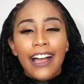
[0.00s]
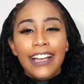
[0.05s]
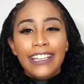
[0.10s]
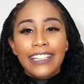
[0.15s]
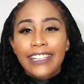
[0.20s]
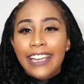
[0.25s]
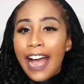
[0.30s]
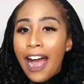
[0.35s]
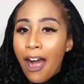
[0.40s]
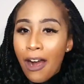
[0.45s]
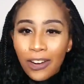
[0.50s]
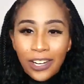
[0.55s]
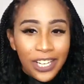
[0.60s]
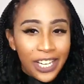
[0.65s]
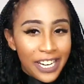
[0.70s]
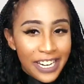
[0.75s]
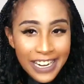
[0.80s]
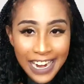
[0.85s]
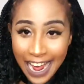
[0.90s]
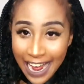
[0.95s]
Y'all
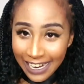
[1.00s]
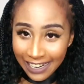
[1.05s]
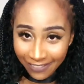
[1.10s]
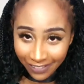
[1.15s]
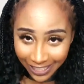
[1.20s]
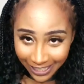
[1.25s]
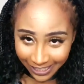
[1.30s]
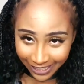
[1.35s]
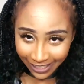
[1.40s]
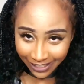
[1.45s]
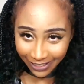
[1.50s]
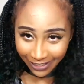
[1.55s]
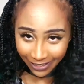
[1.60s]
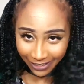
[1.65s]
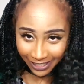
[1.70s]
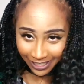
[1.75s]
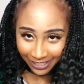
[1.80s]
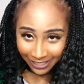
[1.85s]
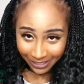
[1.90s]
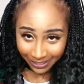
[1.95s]
could not even
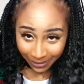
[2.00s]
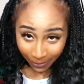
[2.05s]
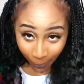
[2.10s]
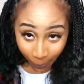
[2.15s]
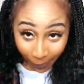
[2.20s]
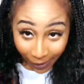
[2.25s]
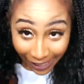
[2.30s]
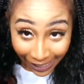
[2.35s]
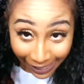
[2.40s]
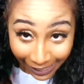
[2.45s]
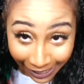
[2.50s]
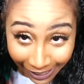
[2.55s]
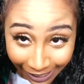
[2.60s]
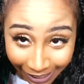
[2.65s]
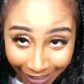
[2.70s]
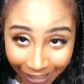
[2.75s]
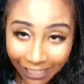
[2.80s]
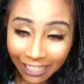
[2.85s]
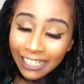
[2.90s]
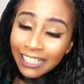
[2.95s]
tell this is a
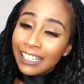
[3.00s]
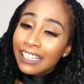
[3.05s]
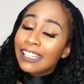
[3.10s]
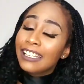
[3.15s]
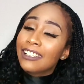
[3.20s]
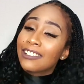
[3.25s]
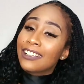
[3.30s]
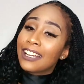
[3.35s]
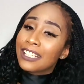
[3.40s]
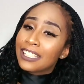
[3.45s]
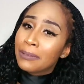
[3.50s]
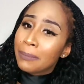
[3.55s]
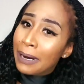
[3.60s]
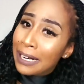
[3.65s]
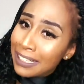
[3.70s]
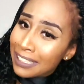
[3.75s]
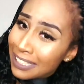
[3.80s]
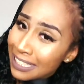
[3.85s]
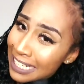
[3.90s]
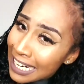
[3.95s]
wig. It looked like
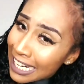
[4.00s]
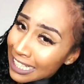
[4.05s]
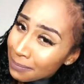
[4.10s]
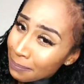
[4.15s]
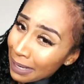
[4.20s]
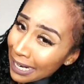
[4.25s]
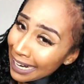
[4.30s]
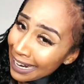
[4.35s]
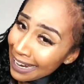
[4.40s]
somebody just snatched my